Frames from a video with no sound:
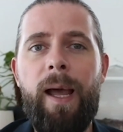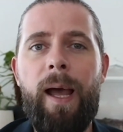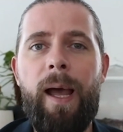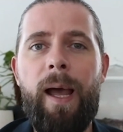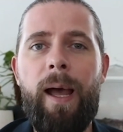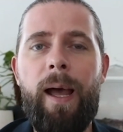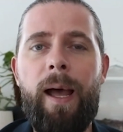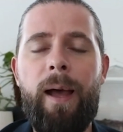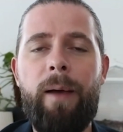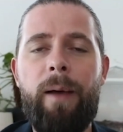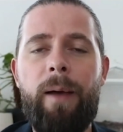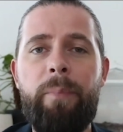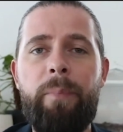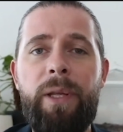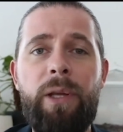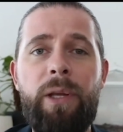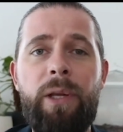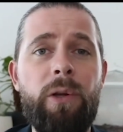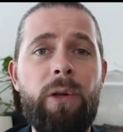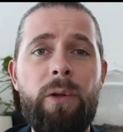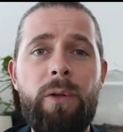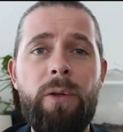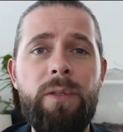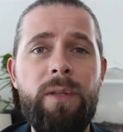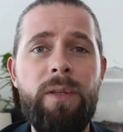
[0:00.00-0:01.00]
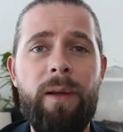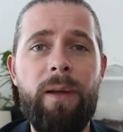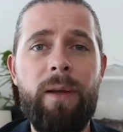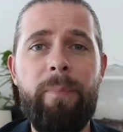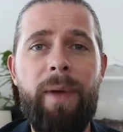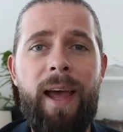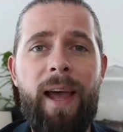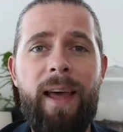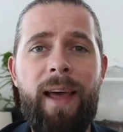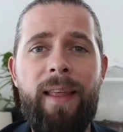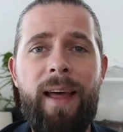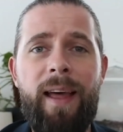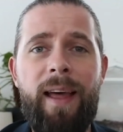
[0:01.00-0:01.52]
But you could also
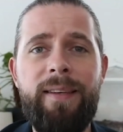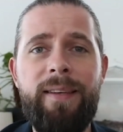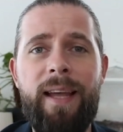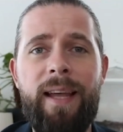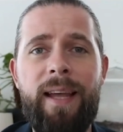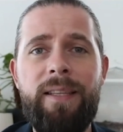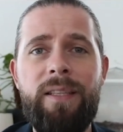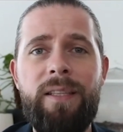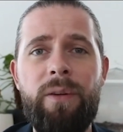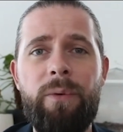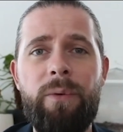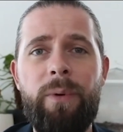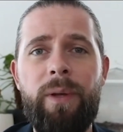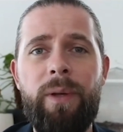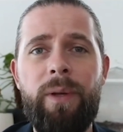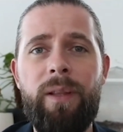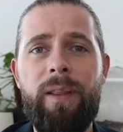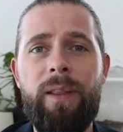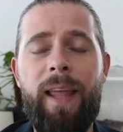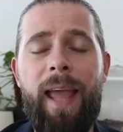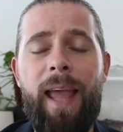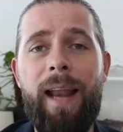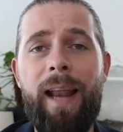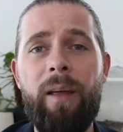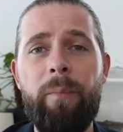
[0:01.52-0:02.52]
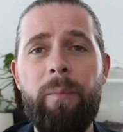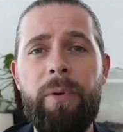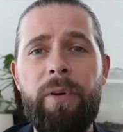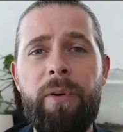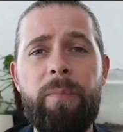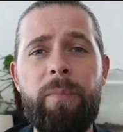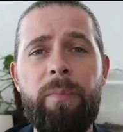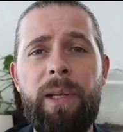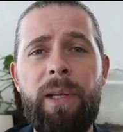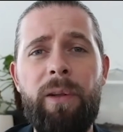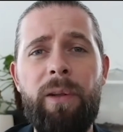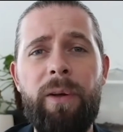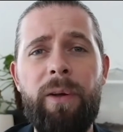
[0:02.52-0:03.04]
compare that data with Gallup,
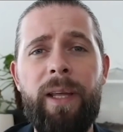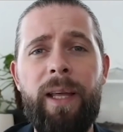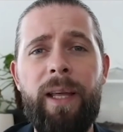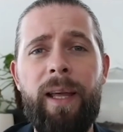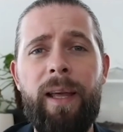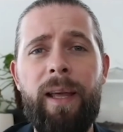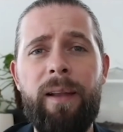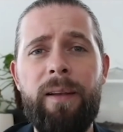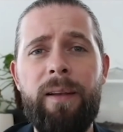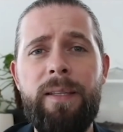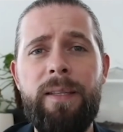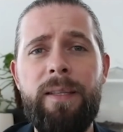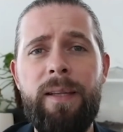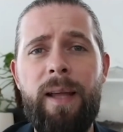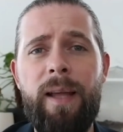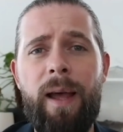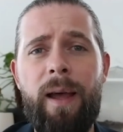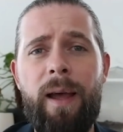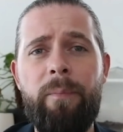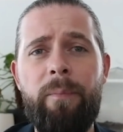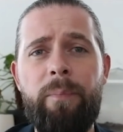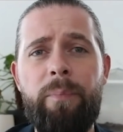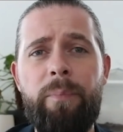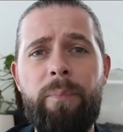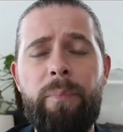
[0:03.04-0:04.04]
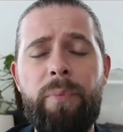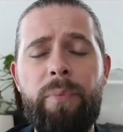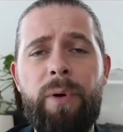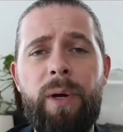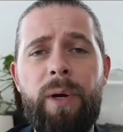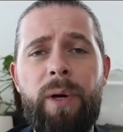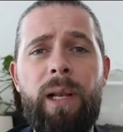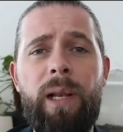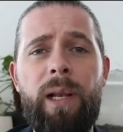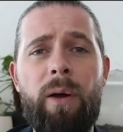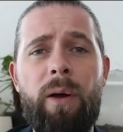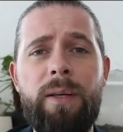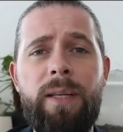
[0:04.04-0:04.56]
who've been looking at
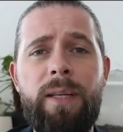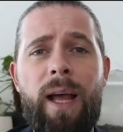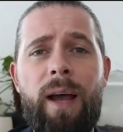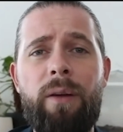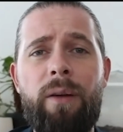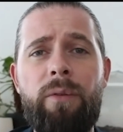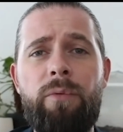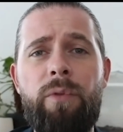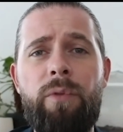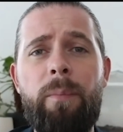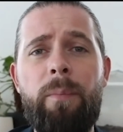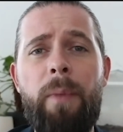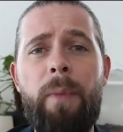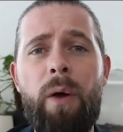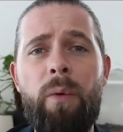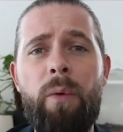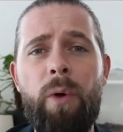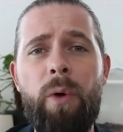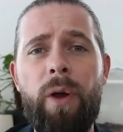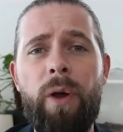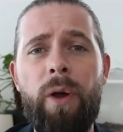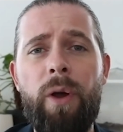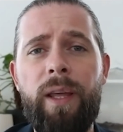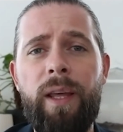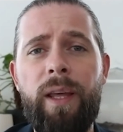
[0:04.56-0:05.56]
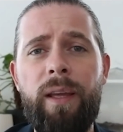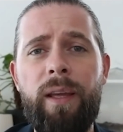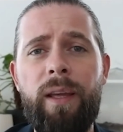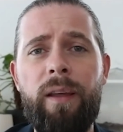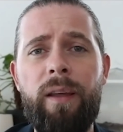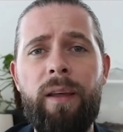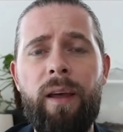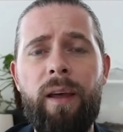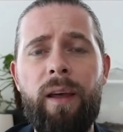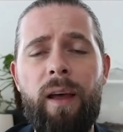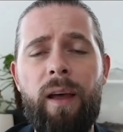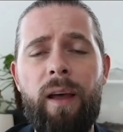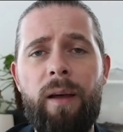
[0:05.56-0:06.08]
pre-lockdown remote working
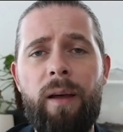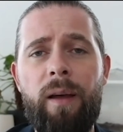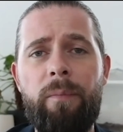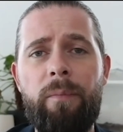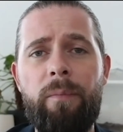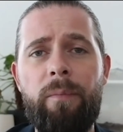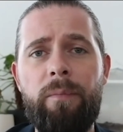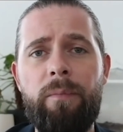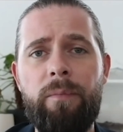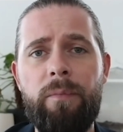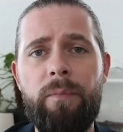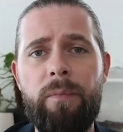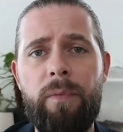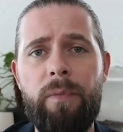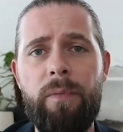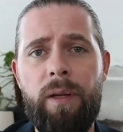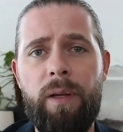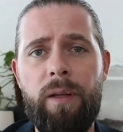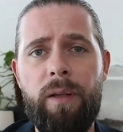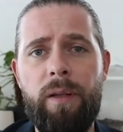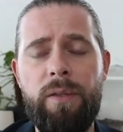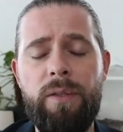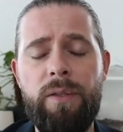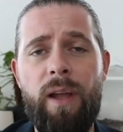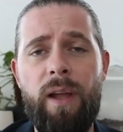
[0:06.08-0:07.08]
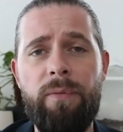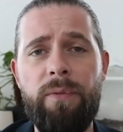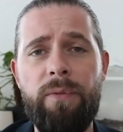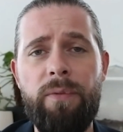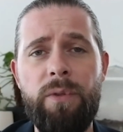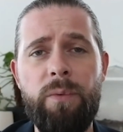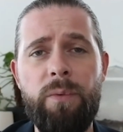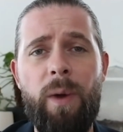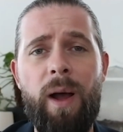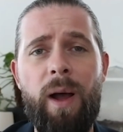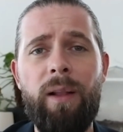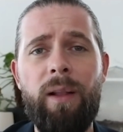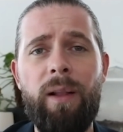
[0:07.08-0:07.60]
stuff
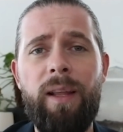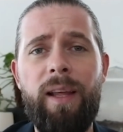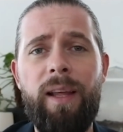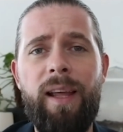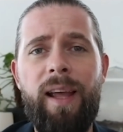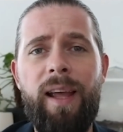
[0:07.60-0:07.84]
as well.